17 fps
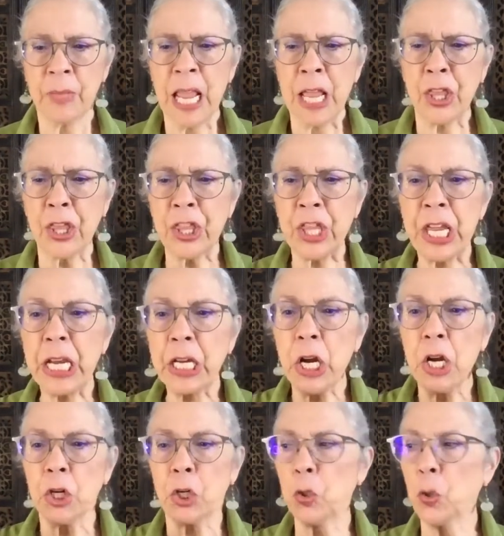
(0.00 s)

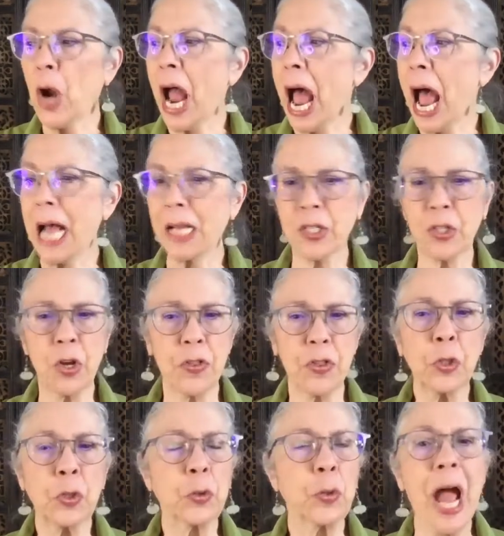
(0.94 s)
thick grass on
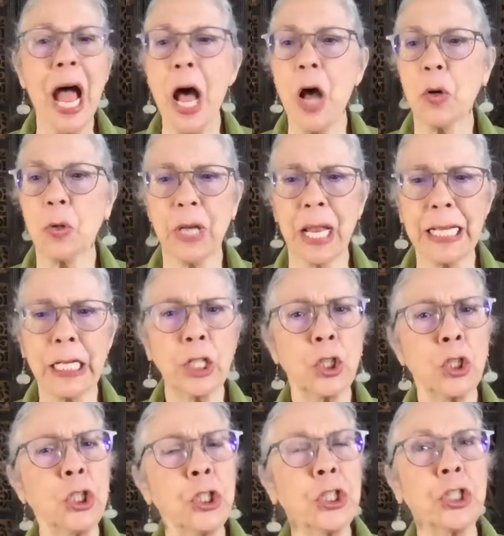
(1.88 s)
the ground like a
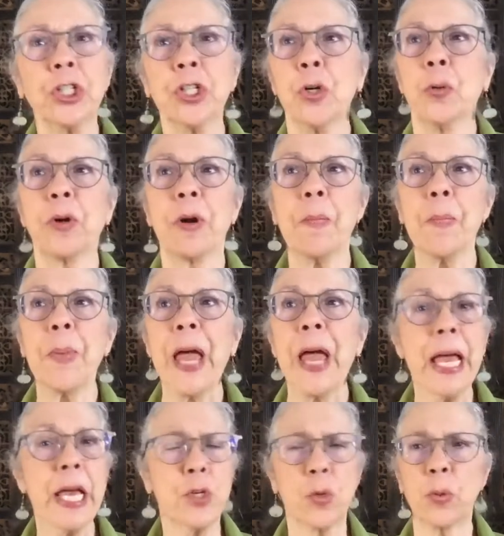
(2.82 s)
cushion or a
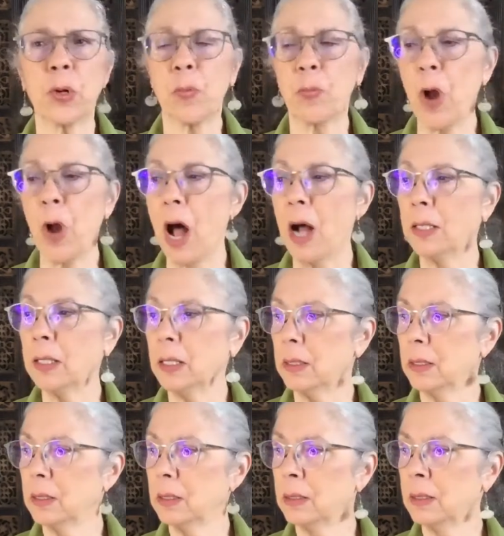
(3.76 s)
bed or a rug.
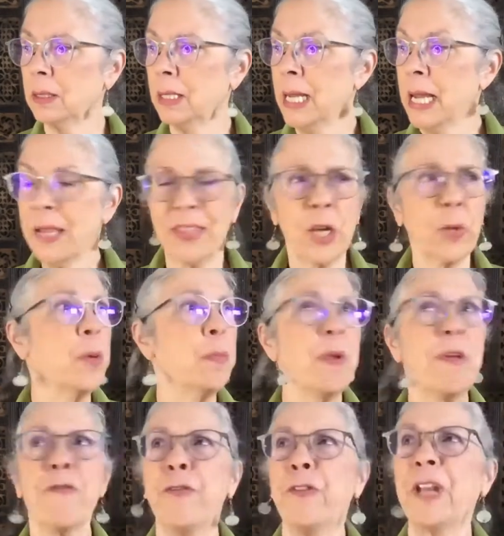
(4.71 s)
There would
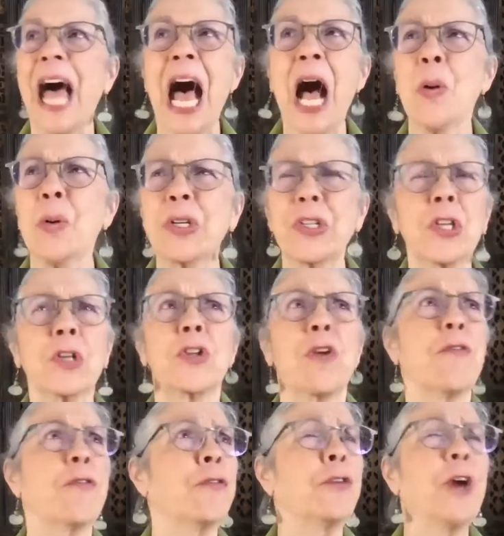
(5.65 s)
be flowers there
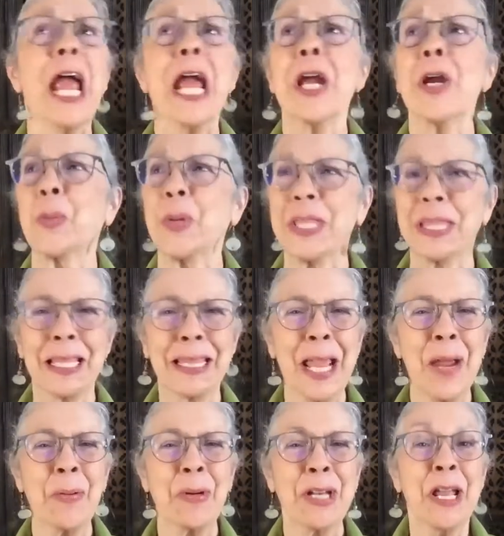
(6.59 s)
so fragrant that
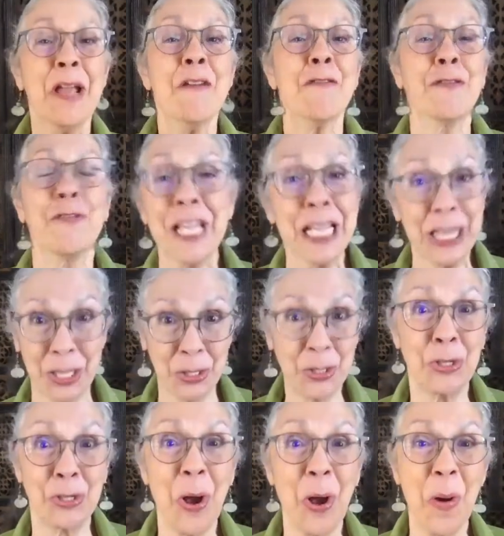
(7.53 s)
they would feed the
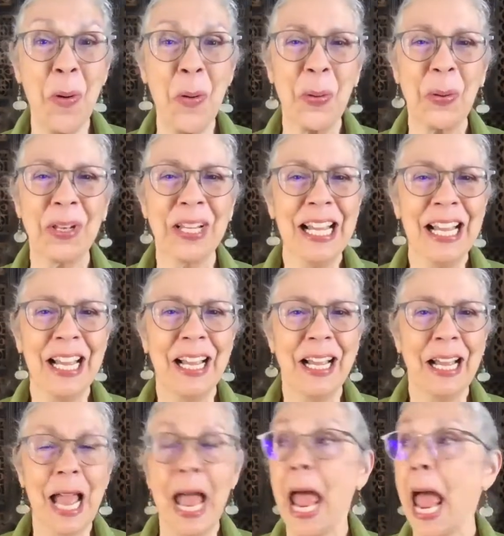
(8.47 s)
soul,
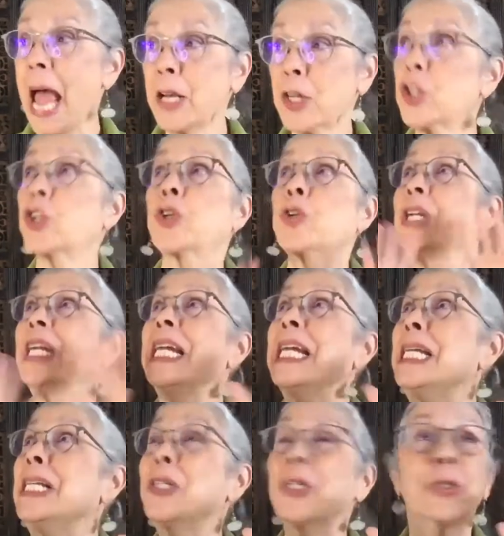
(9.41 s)
and
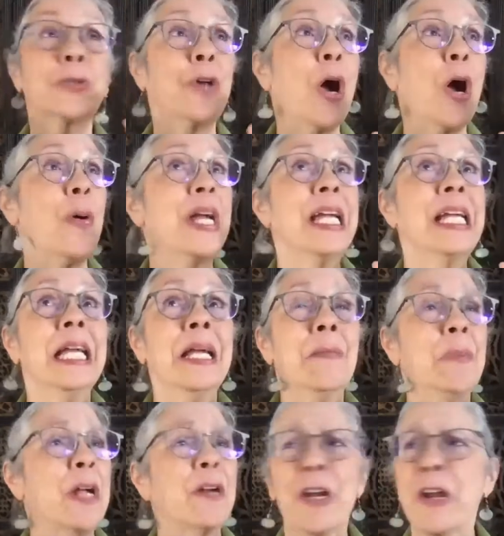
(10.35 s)
trees growing
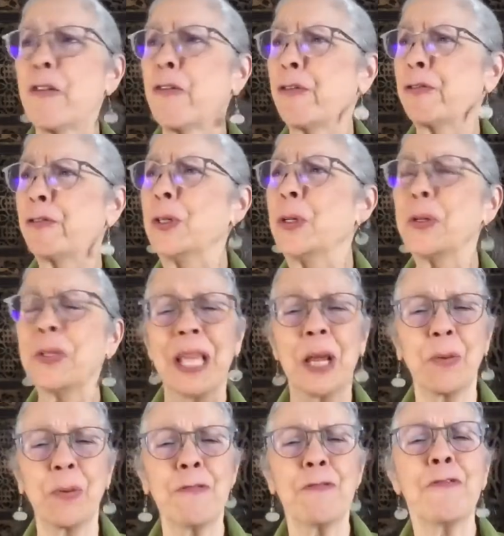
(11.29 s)
bearing fruit
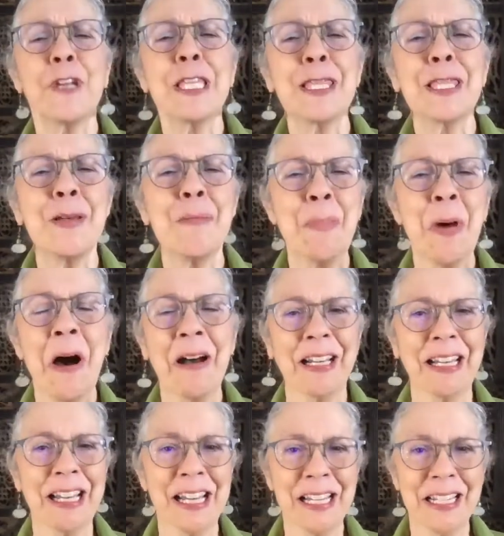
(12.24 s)
that would feed the
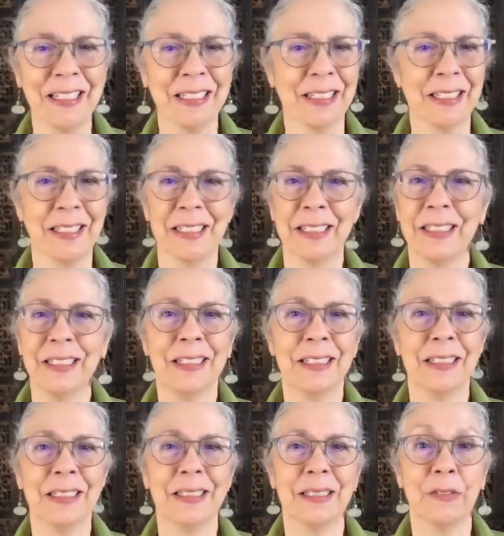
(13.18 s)
body.
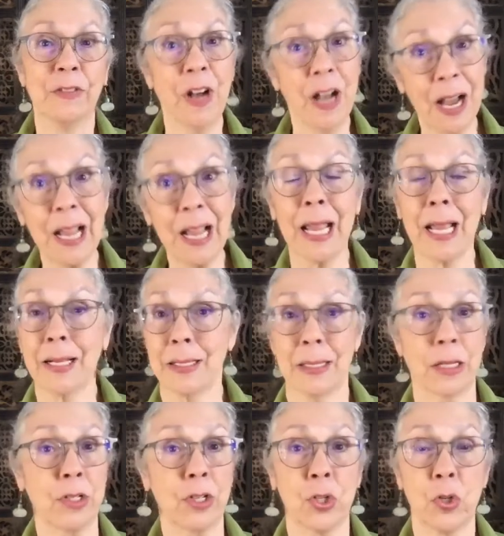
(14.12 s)
If I had
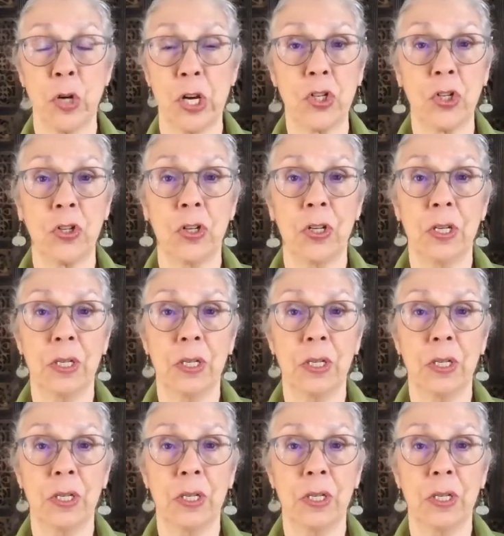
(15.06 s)
such a treasure,